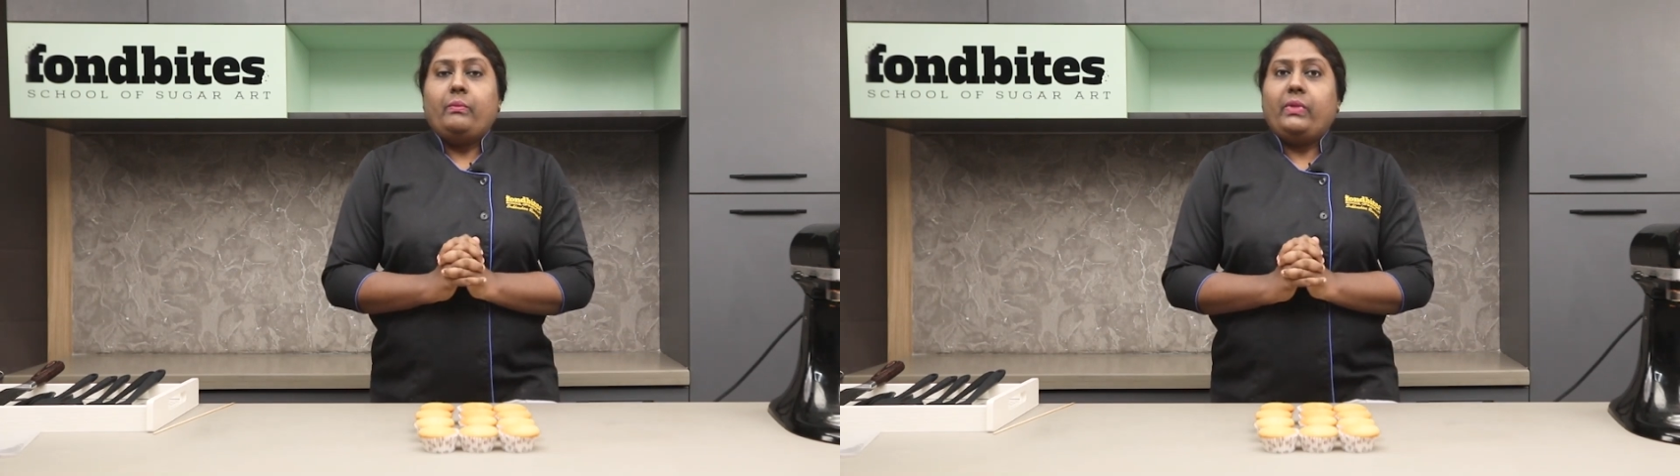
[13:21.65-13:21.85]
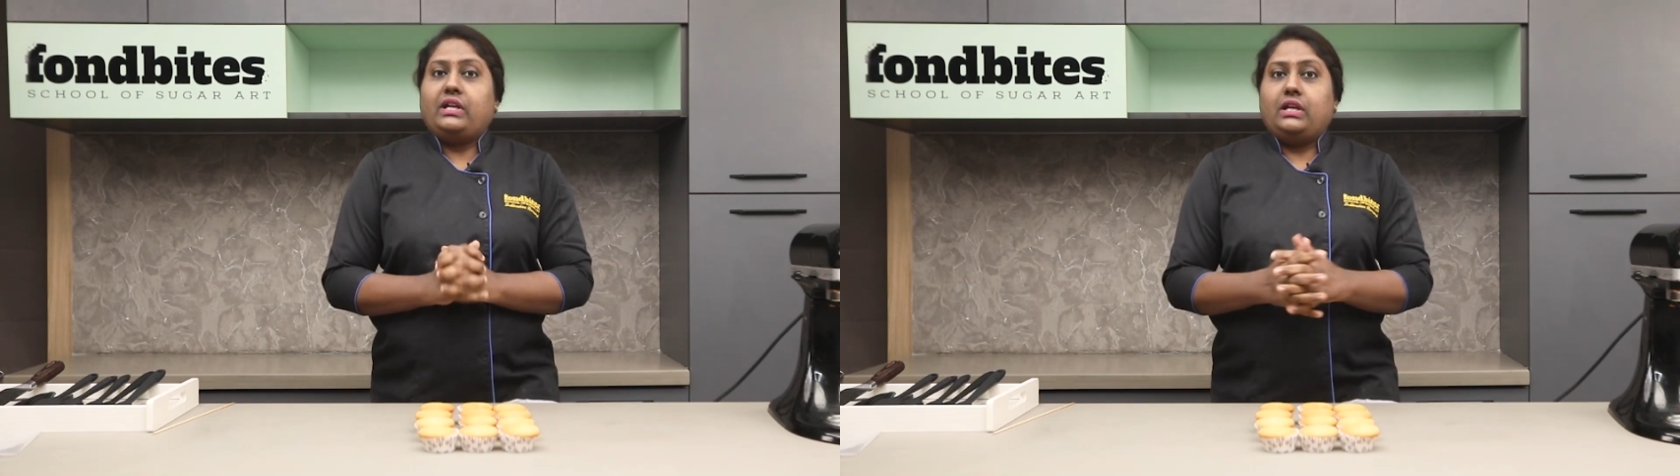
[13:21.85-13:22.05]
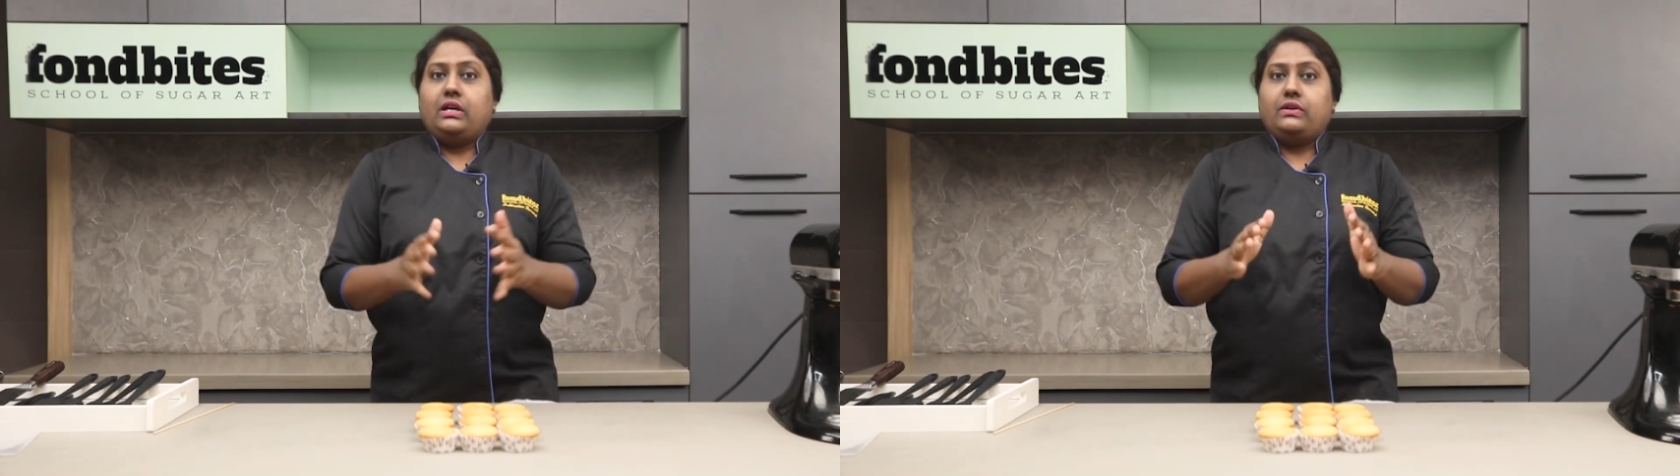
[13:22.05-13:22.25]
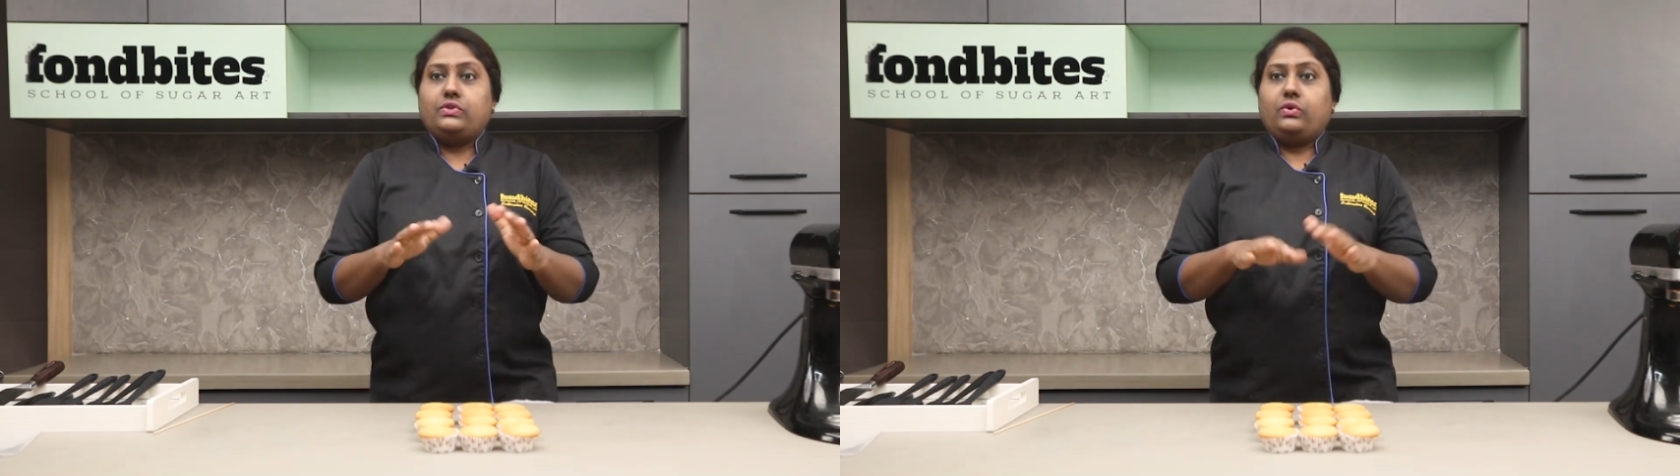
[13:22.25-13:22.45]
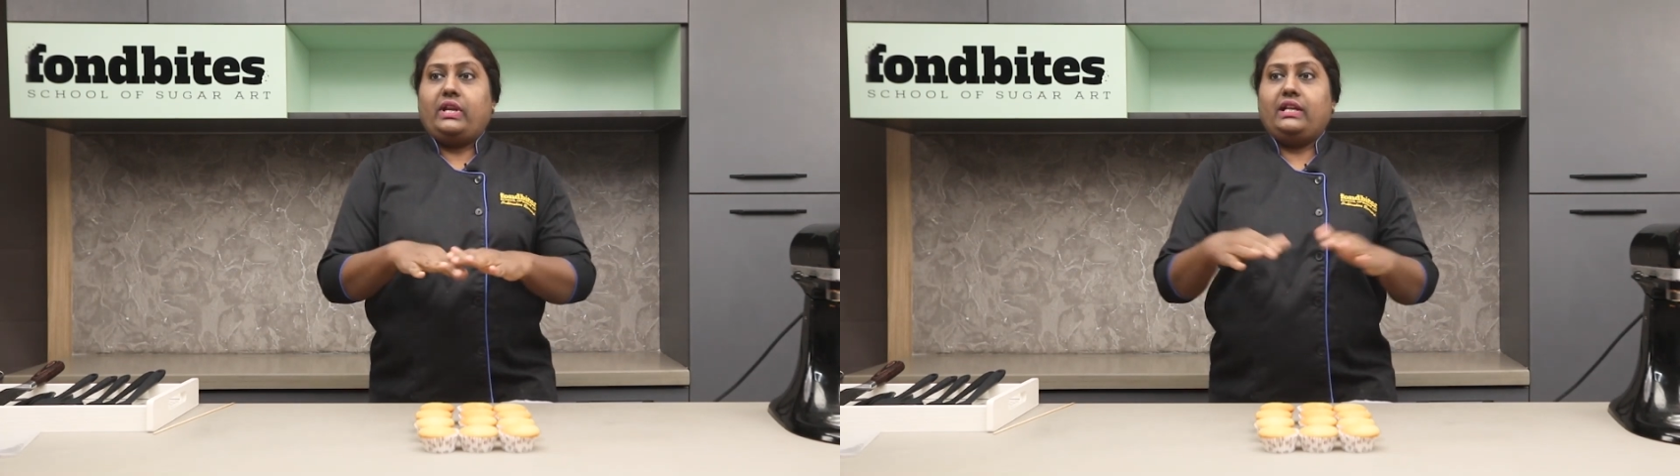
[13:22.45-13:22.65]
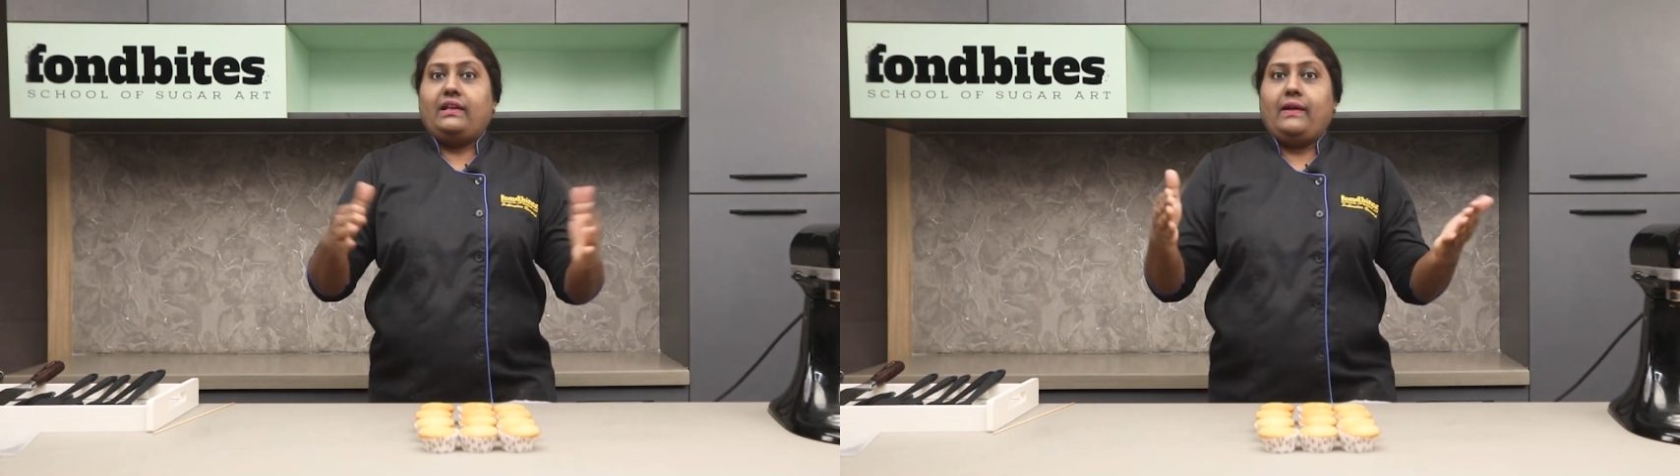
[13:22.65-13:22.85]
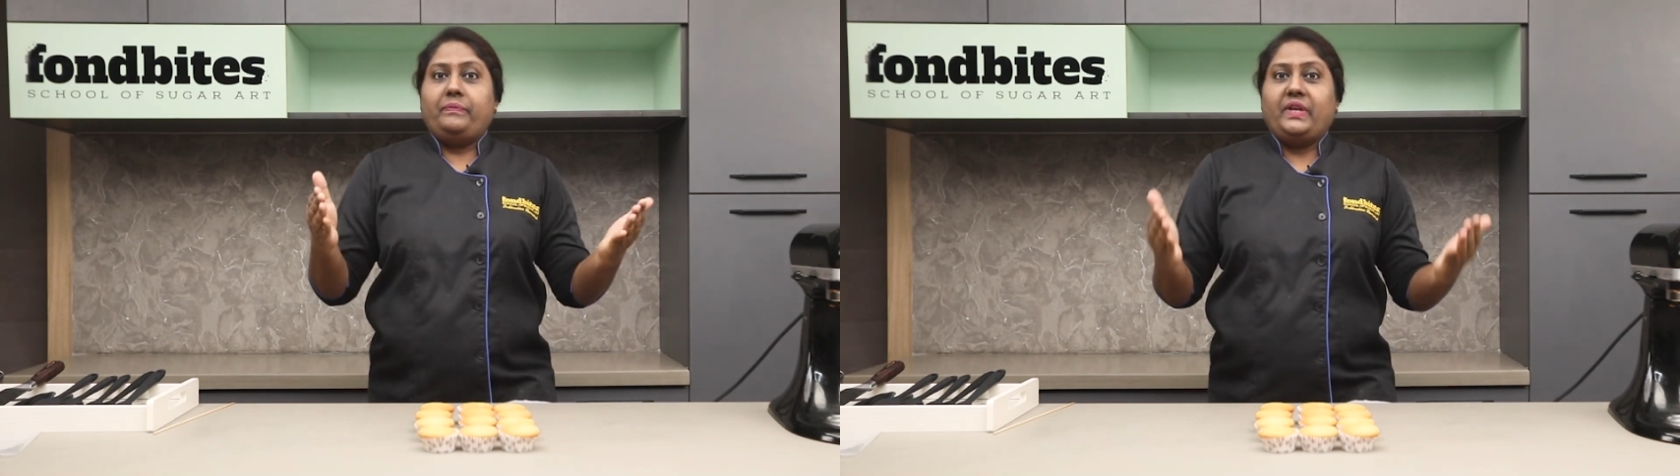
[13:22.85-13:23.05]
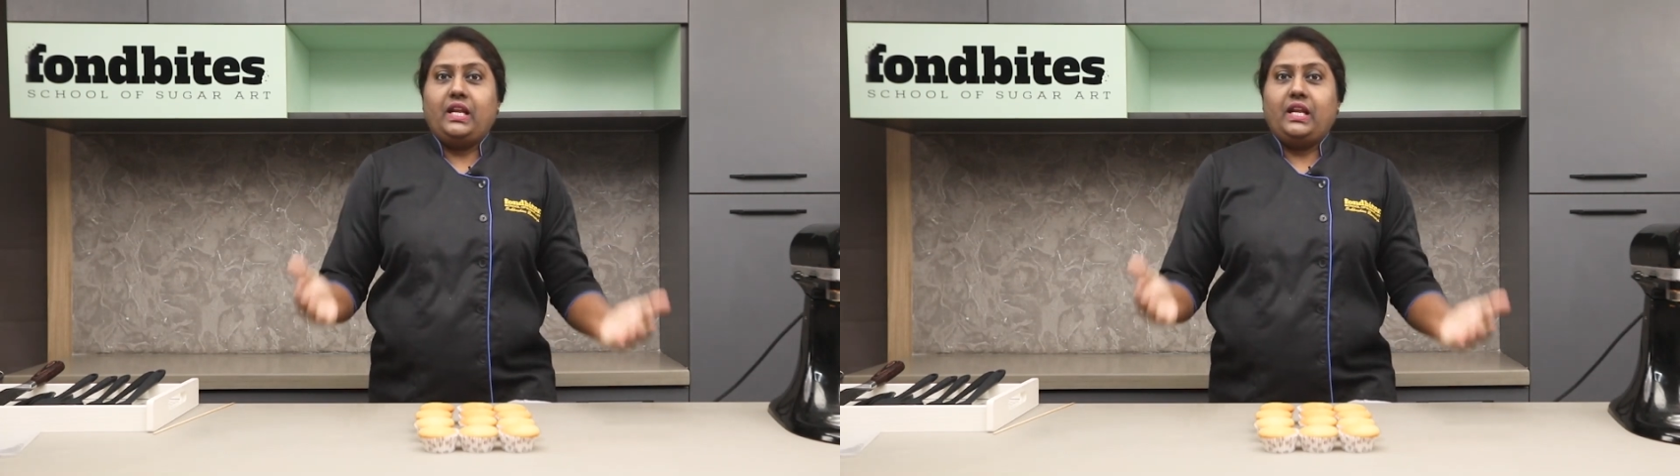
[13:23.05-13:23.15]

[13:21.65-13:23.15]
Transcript: but storing them